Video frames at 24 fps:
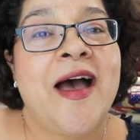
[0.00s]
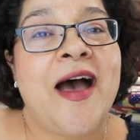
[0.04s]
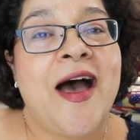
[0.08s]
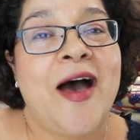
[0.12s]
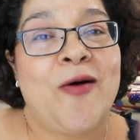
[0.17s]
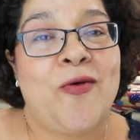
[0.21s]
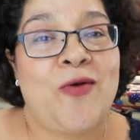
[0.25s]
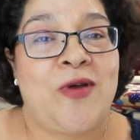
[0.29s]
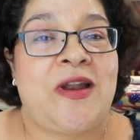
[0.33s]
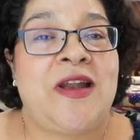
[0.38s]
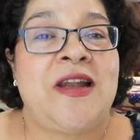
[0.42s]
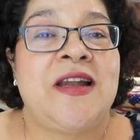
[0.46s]
I
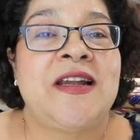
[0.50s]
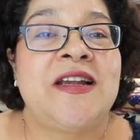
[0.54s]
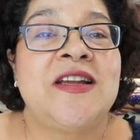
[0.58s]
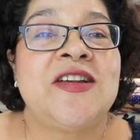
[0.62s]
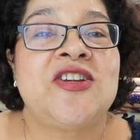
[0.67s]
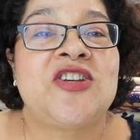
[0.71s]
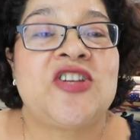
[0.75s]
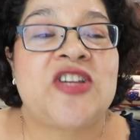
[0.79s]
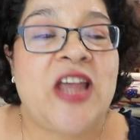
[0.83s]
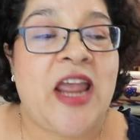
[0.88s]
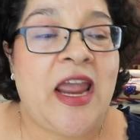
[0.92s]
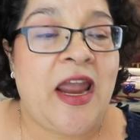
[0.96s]
wanted to
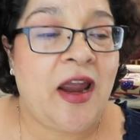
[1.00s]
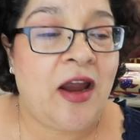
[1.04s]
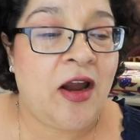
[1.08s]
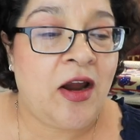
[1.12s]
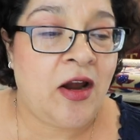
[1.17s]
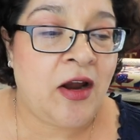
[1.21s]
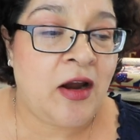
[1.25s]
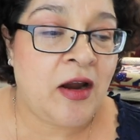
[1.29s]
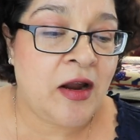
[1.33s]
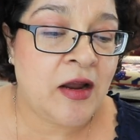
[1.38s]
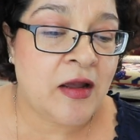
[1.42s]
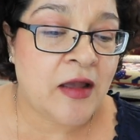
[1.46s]

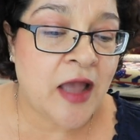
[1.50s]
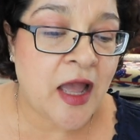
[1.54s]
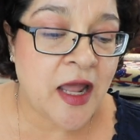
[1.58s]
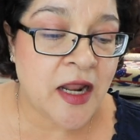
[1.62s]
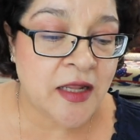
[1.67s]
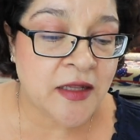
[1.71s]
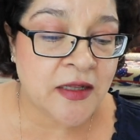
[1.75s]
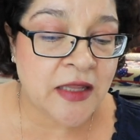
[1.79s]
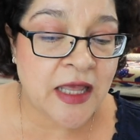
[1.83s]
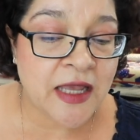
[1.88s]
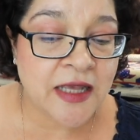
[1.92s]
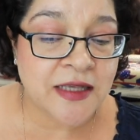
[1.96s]
share
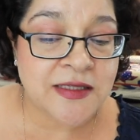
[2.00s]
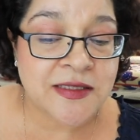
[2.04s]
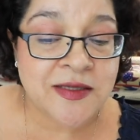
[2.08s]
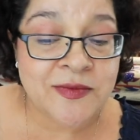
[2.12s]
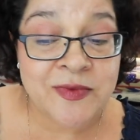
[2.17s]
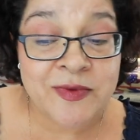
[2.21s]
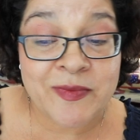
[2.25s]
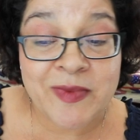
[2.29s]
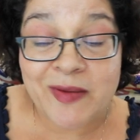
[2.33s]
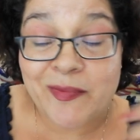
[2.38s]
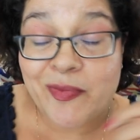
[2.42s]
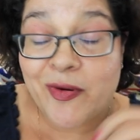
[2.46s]
kind of like
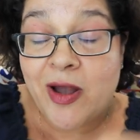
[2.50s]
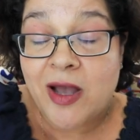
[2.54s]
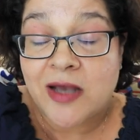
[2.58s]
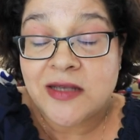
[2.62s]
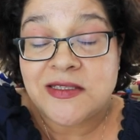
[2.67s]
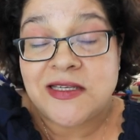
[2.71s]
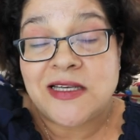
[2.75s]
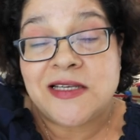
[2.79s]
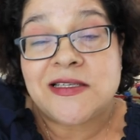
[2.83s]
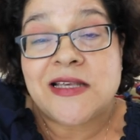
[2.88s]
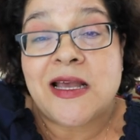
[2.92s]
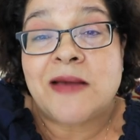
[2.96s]
some of my process.